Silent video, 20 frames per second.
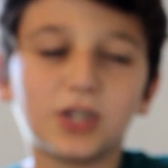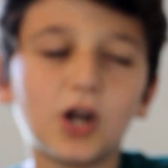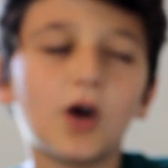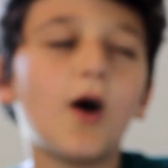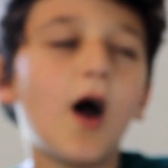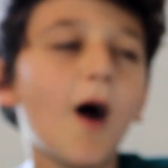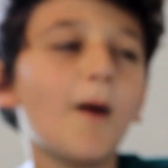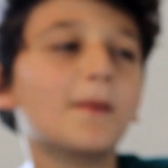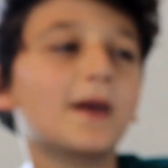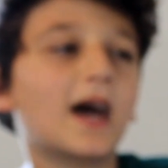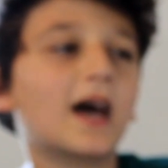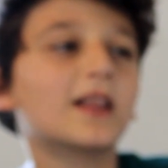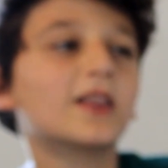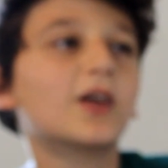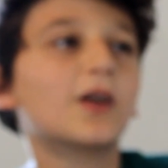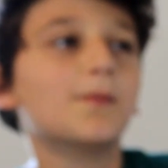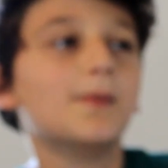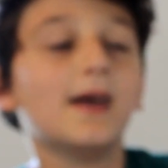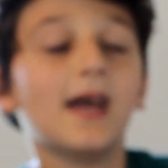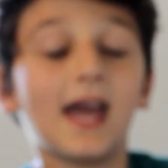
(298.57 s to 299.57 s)
Help me out
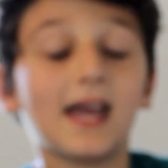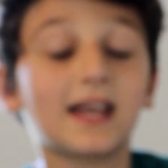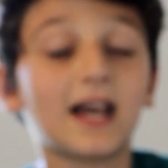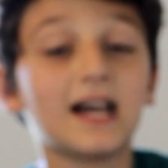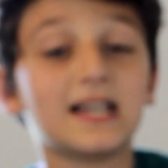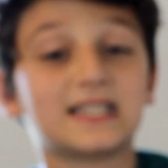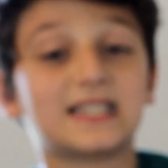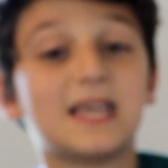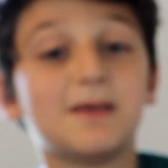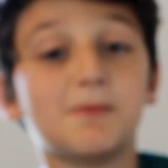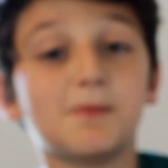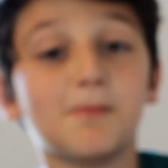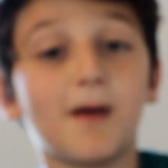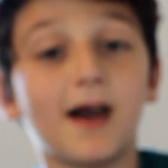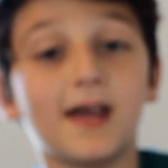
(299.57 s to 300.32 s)
a little bit. And guys, keep in